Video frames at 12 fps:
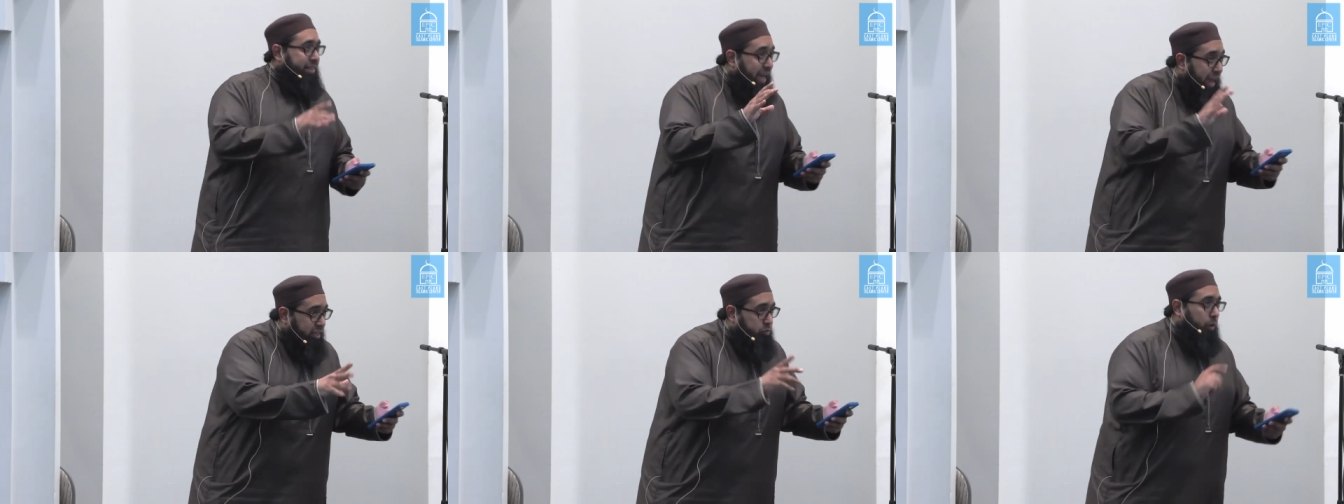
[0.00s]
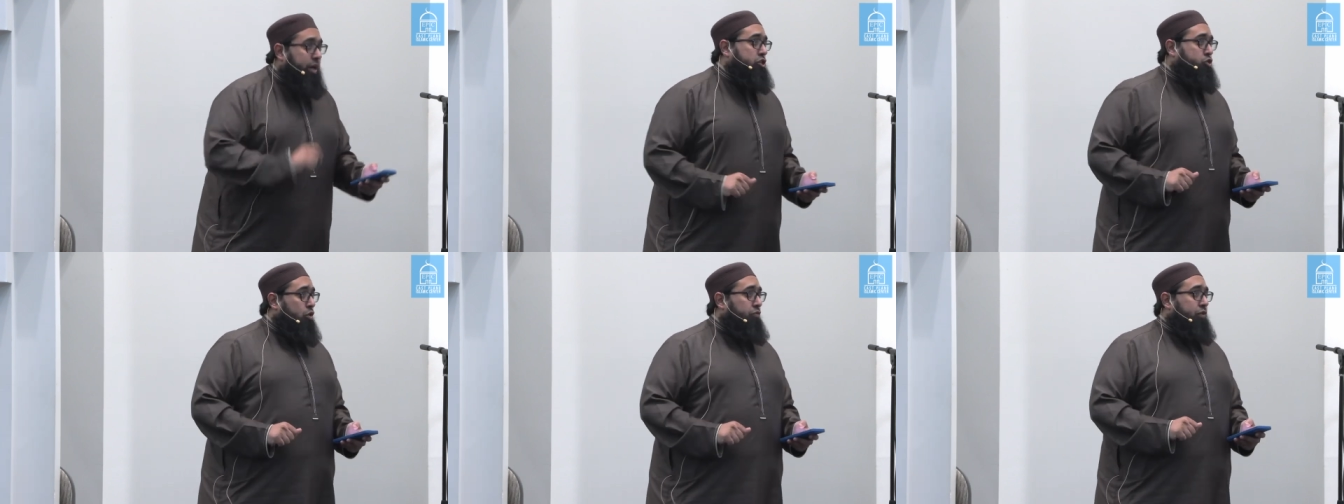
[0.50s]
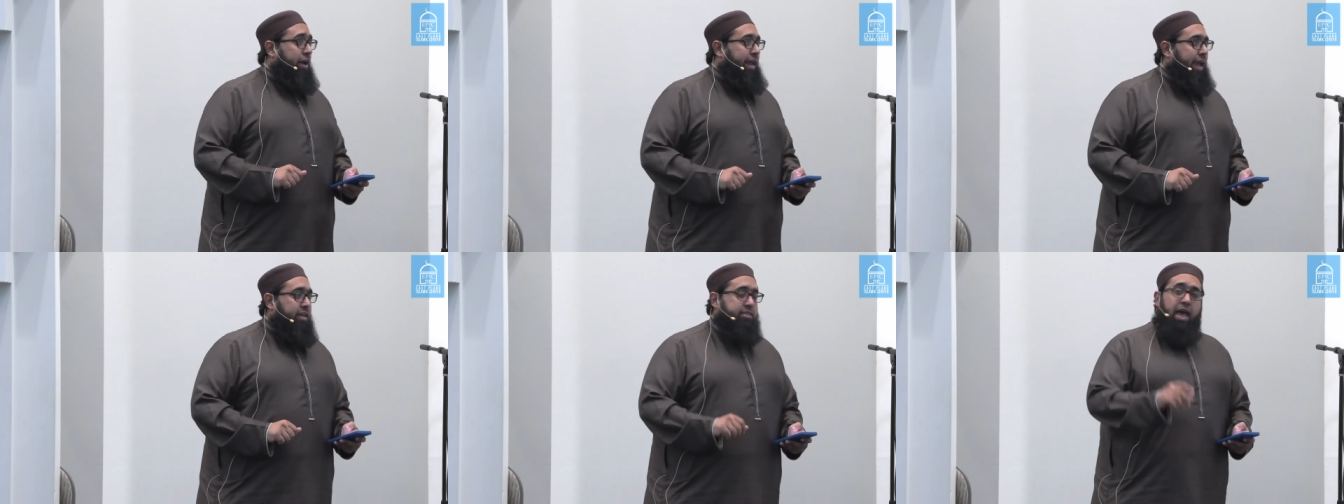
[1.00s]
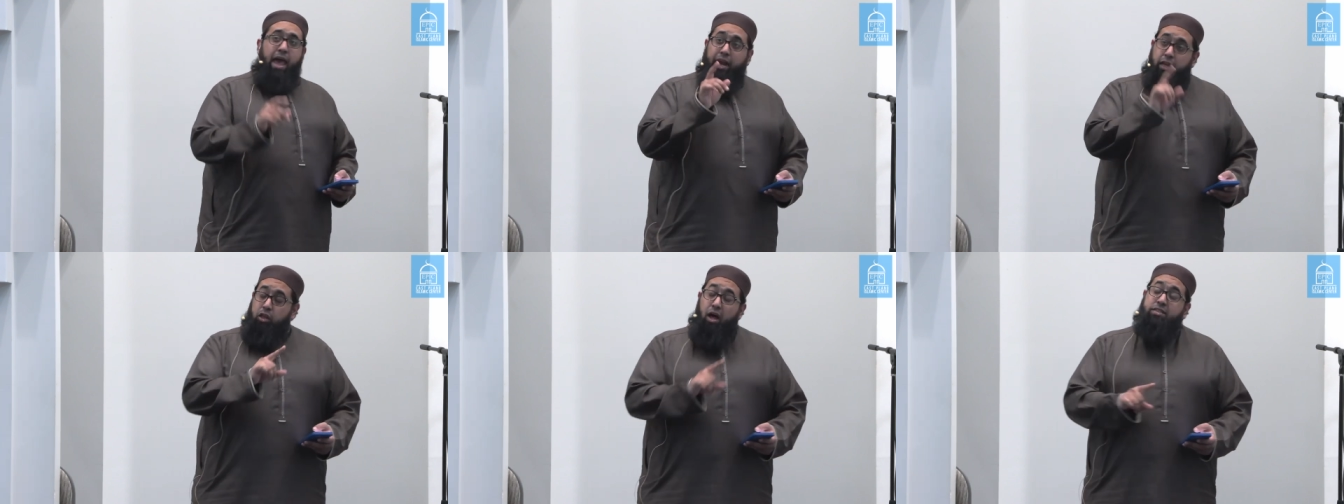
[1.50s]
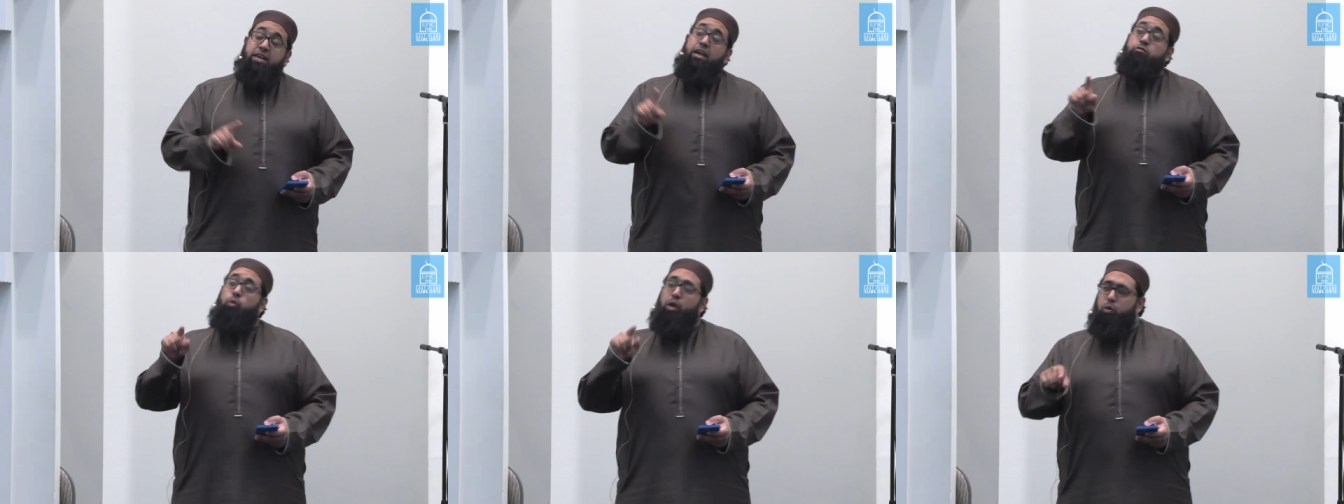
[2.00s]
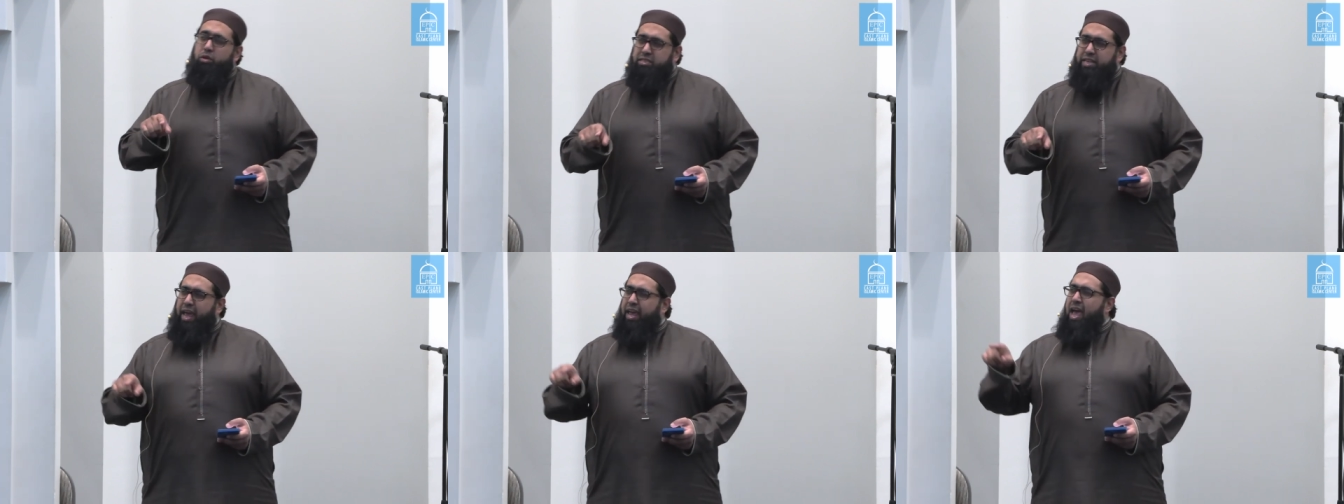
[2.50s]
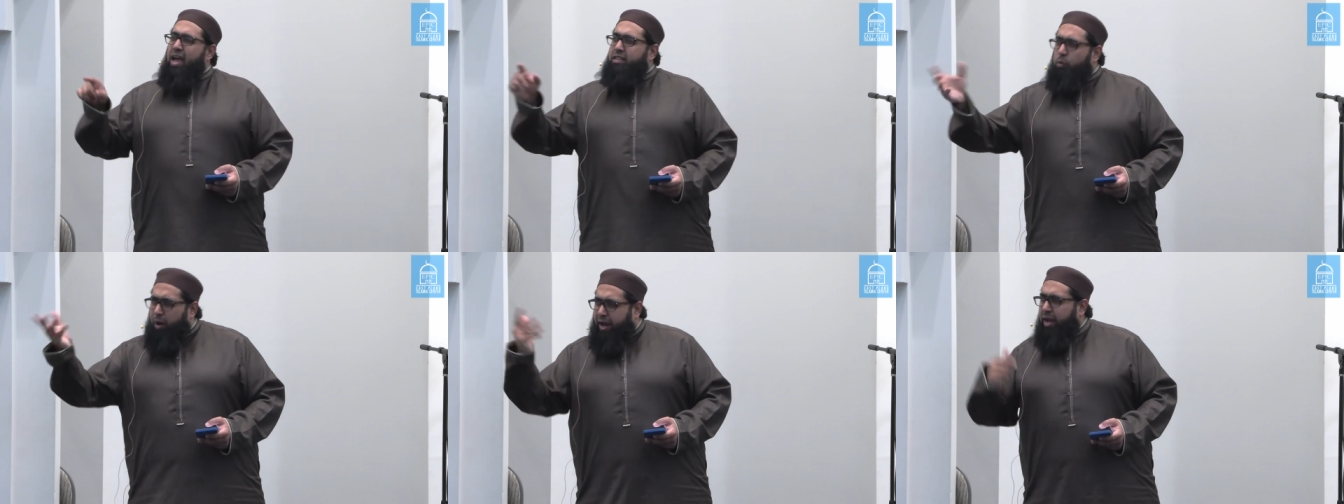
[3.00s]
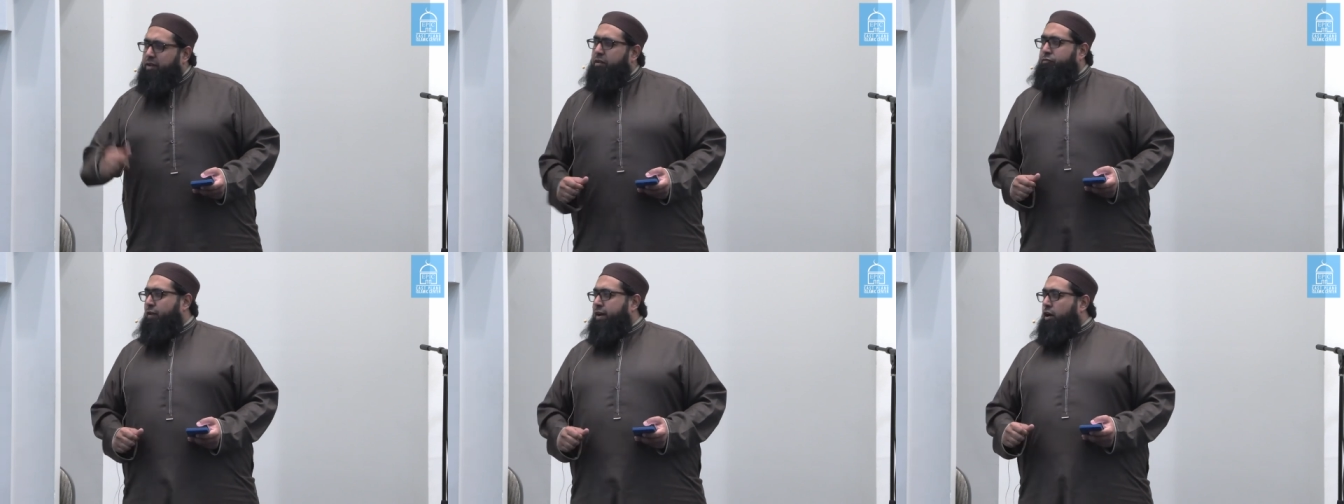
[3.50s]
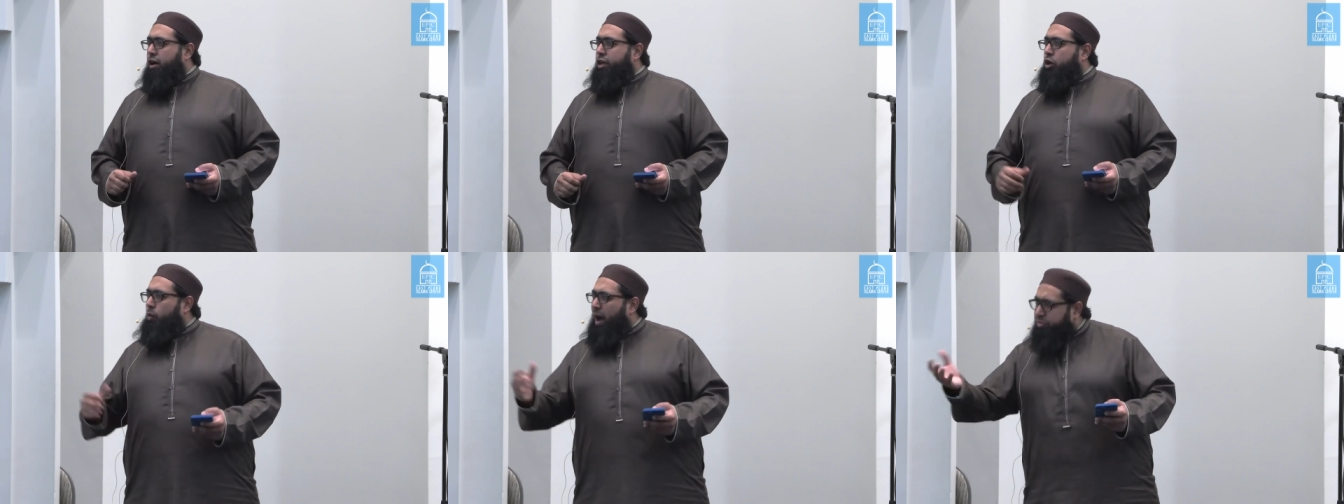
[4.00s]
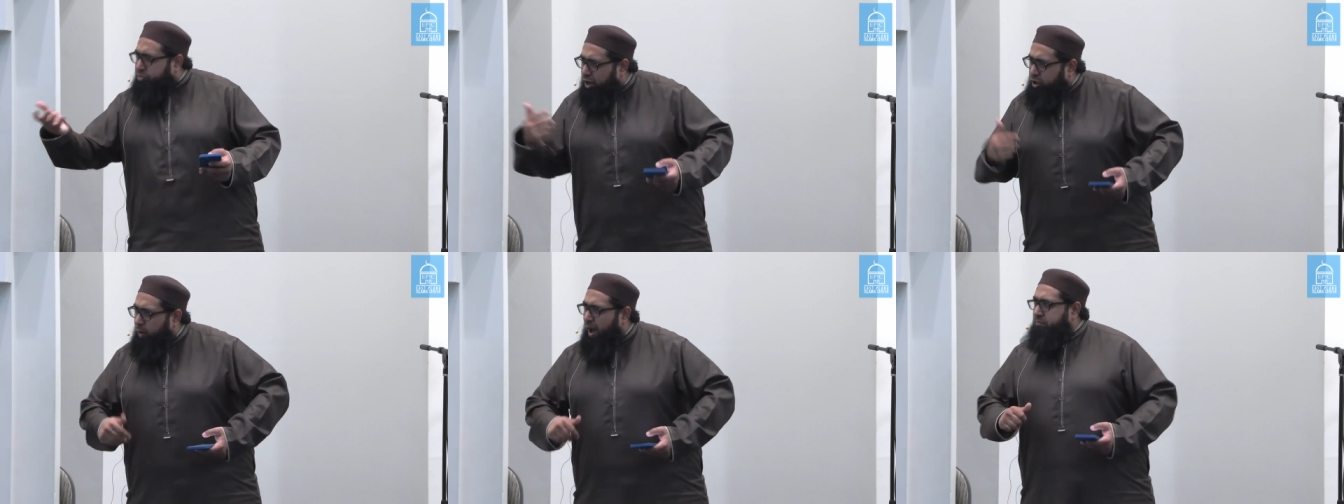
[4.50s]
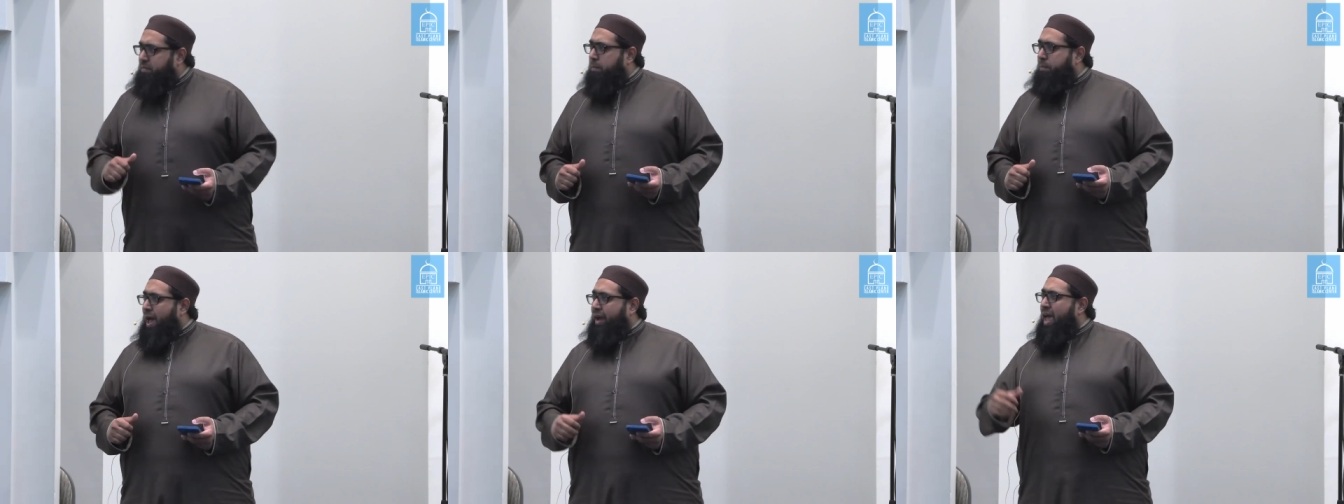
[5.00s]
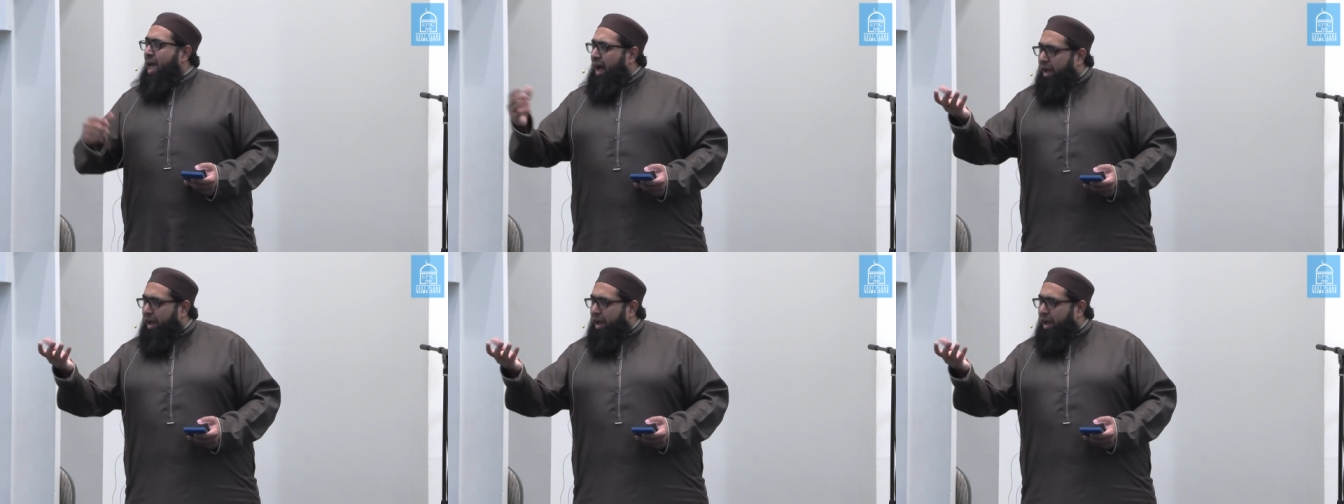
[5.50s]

That is what a true friend is. And a lot of times we will say that what kind of a friend are you? I thought you had my back.